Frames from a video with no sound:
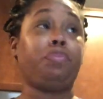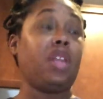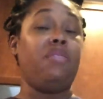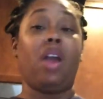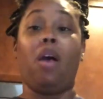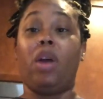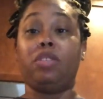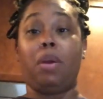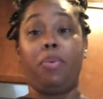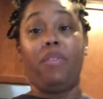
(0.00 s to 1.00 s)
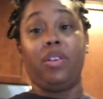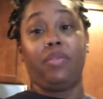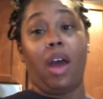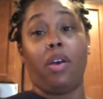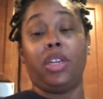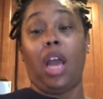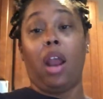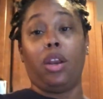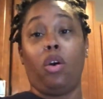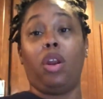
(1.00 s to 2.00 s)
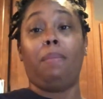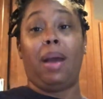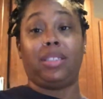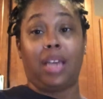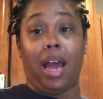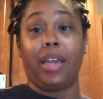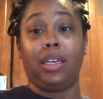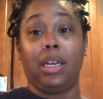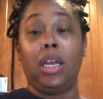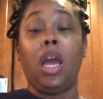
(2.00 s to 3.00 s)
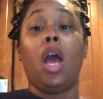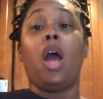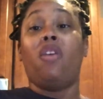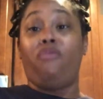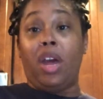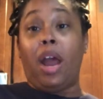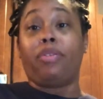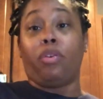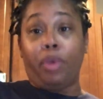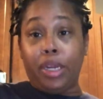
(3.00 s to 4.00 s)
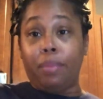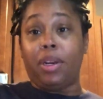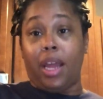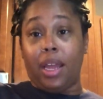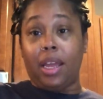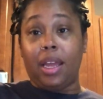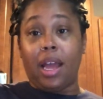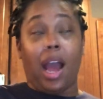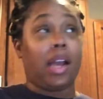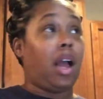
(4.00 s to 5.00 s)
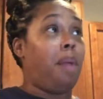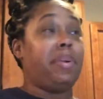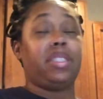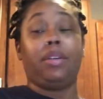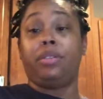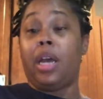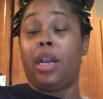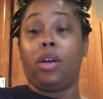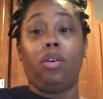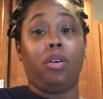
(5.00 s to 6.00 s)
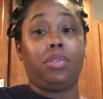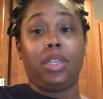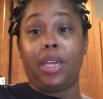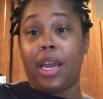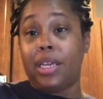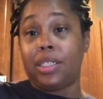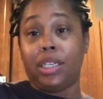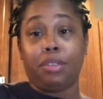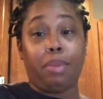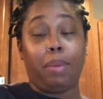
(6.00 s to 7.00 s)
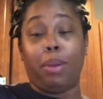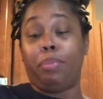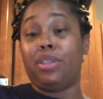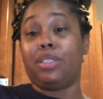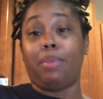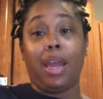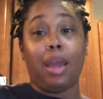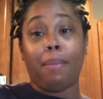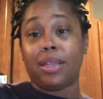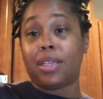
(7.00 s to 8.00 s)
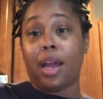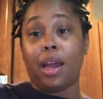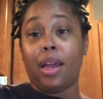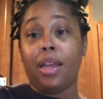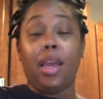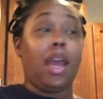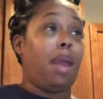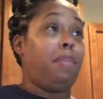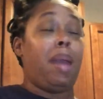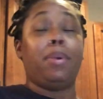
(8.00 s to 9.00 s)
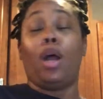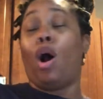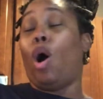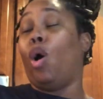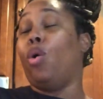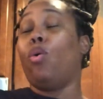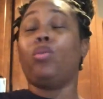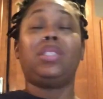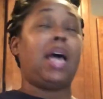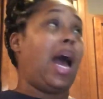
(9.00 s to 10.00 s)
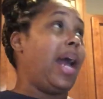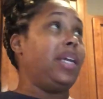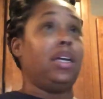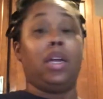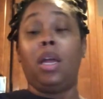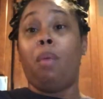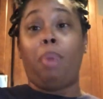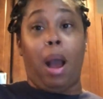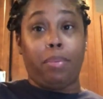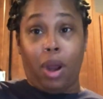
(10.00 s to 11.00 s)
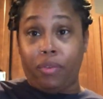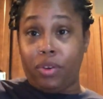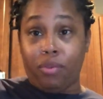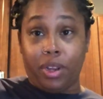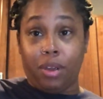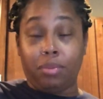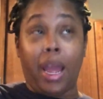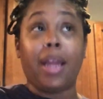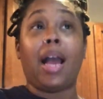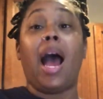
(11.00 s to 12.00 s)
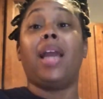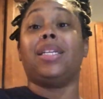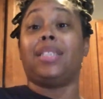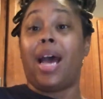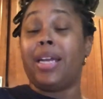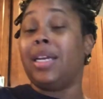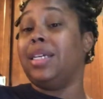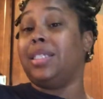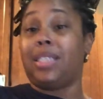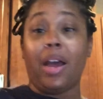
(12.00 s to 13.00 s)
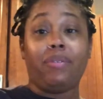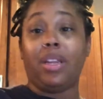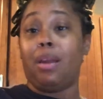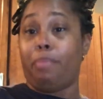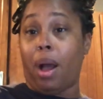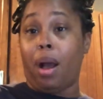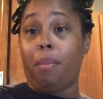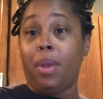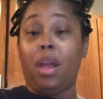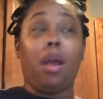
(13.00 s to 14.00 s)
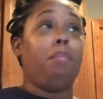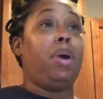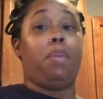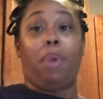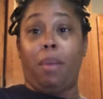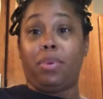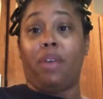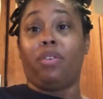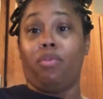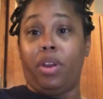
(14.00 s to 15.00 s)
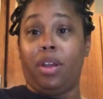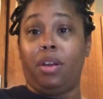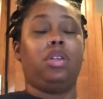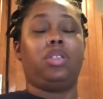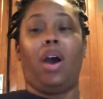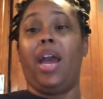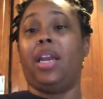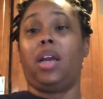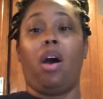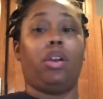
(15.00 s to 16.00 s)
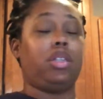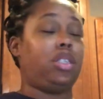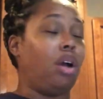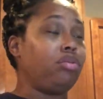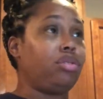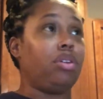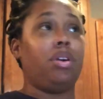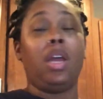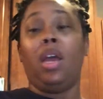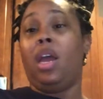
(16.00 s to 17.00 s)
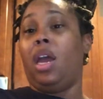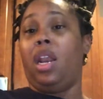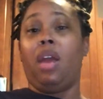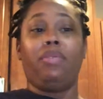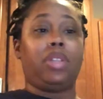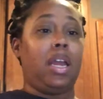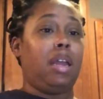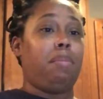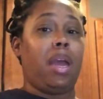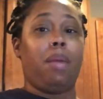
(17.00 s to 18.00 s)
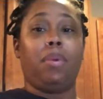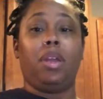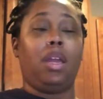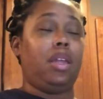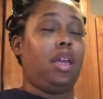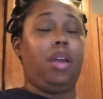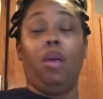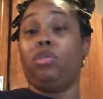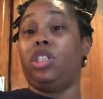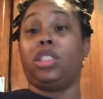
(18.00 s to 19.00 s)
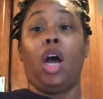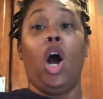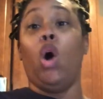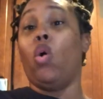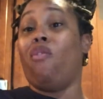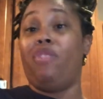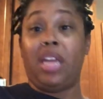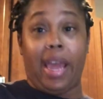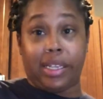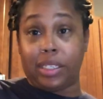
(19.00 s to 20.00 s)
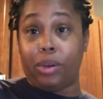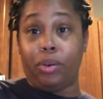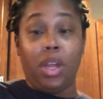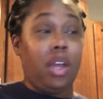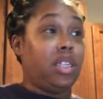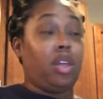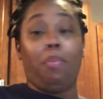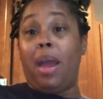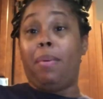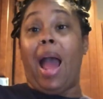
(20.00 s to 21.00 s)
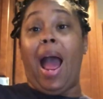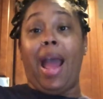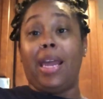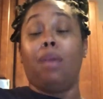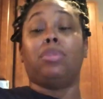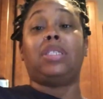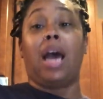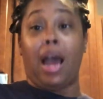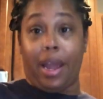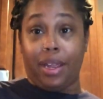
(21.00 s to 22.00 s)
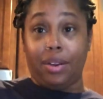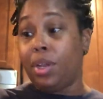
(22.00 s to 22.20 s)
If y'all watch my previous vlog, then y'all will know that my tire fell off the rim today. I caught myself trying to go up to the gas station, baby, and put some air in my tire. And baby, the whole tire popped off the rim. Thank God the tire itself didn't pop but it popped off the rim. So I had to call the tow truck and everything, baby. It, it, it, was just a whole fiasco. So, baby, I am tired.